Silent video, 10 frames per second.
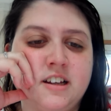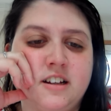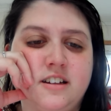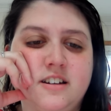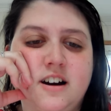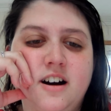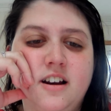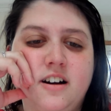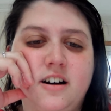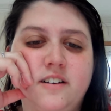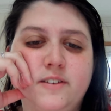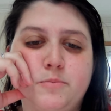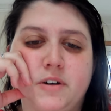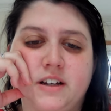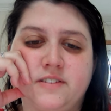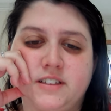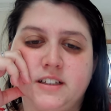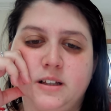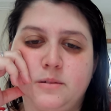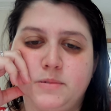Not all of the Breakfast
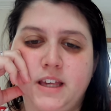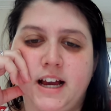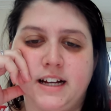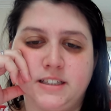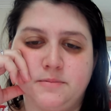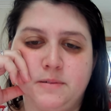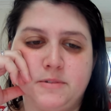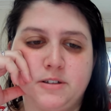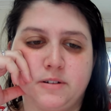Club's cast members